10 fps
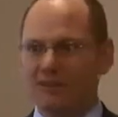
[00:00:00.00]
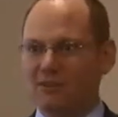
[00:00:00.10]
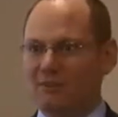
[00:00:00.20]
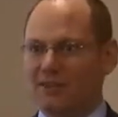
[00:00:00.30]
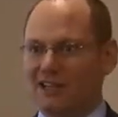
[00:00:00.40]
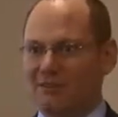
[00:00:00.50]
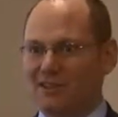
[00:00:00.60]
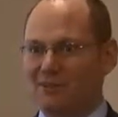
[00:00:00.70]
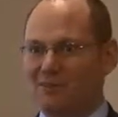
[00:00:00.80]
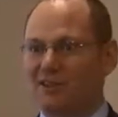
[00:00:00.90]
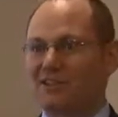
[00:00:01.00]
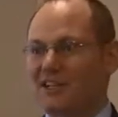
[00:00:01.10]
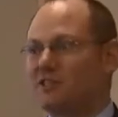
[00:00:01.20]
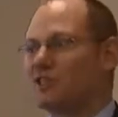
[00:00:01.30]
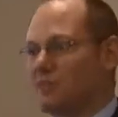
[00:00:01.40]
remember the name of this book? There's a
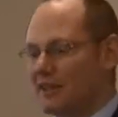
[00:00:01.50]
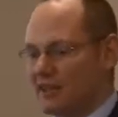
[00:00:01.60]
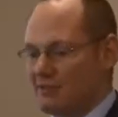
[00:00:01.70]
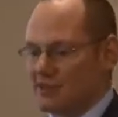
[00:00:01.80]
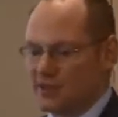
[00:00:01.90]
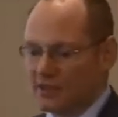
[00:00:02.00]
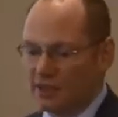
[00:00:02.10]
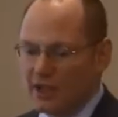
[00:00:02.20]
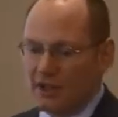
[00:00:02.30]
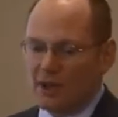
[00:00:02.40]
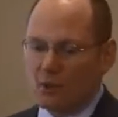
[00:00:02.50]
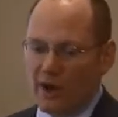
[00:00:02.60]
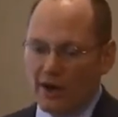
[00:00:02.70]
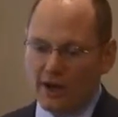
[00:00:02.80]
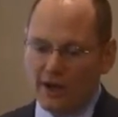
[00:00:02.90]
history of Bethlehem Steel
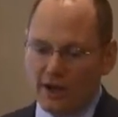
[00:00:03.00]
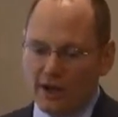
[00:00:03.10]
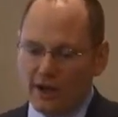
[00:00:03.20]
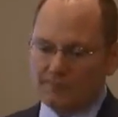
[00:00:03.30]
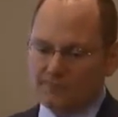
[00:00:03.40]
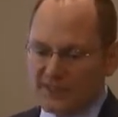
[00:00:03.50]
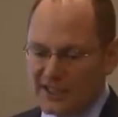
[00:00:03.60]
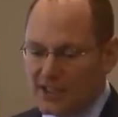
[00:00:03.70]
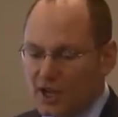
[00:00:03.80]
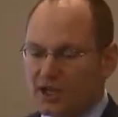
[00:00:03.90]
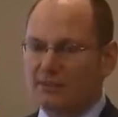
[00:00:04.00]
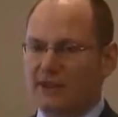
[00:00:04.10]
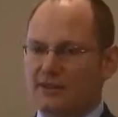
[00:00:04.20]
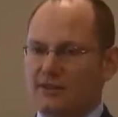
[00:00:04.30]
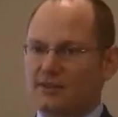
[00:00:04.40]
where um, they talk
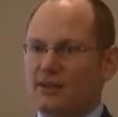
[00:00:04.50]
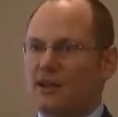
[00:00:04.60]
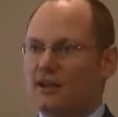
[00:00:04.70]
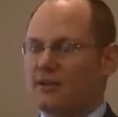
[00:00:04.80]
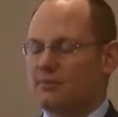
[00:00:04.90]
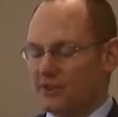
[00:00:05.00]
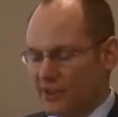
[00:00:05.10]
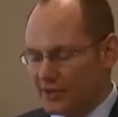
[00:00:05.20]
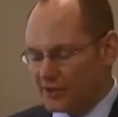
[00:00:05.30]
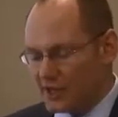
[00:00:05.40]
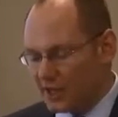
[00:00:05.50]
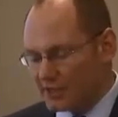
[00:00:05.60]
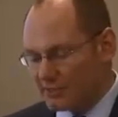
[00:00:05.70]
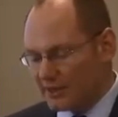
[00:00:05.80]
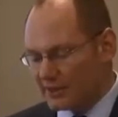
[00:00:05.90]
about this. Uh, the author
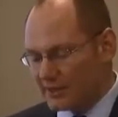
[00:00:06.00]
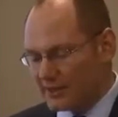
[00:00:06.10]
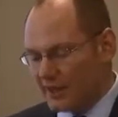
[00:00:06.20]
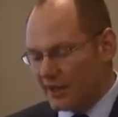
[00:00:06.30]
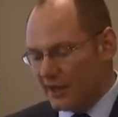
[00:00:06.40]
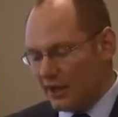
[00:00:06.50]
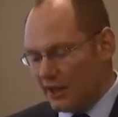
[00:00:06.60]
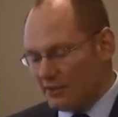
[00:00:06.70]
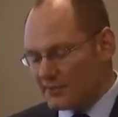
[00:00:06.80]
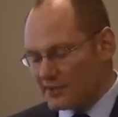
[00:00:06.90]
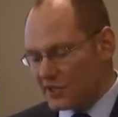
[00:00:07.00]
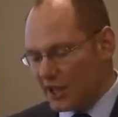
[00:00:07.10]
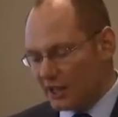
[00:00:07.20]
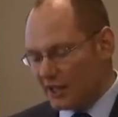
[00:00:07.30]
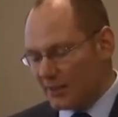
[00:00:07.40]
talks about this, um,
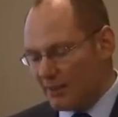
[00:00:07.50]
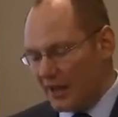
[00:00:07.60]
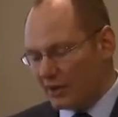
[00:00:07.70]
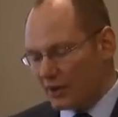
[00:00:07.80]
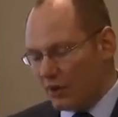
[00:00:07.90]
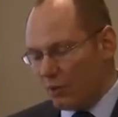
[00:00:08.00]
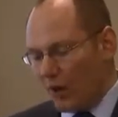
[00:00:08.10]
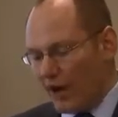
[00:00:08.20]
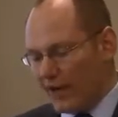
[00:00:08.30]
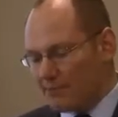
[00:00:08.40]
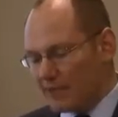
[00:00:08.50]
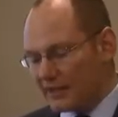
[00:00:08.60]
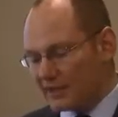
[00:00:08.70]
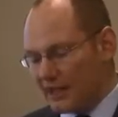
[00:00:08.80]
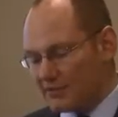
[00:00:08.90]
talking about why
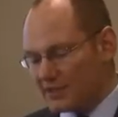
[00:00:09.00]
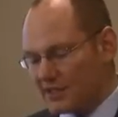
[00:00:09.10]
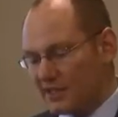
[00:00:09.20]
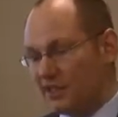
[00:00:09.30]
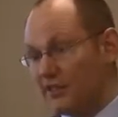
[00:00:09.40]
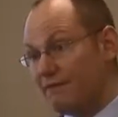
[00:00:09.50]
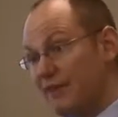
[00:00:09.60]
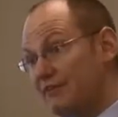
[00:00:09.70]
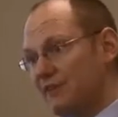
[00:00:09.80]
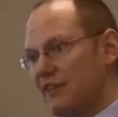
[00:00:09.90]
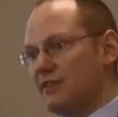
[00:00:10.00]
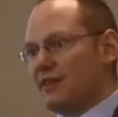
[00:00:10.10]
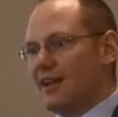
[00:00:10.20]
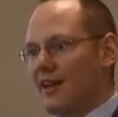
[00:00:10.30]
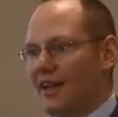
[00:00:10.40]
Bethlehem Steel in the
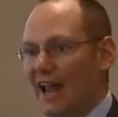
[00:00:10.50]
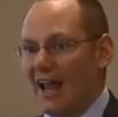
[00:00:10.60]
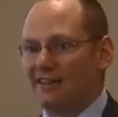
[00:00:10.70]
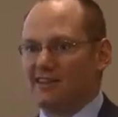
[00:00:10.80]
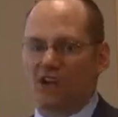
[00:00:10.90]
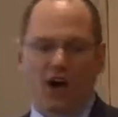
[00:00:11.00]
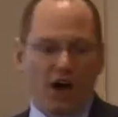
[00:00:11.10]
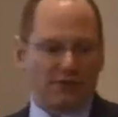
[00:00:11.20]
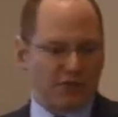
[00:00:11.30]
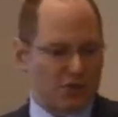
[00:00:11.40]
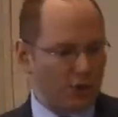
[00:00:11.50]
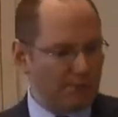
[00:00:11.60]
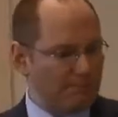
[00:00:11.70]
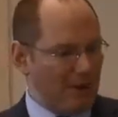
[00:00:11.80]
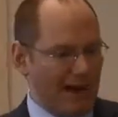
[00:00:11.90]
50s had this
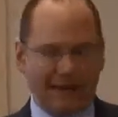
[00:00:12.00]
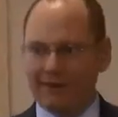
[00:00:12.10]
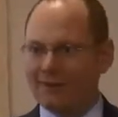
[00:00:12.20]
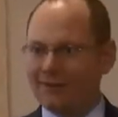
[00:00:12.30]
offshore bank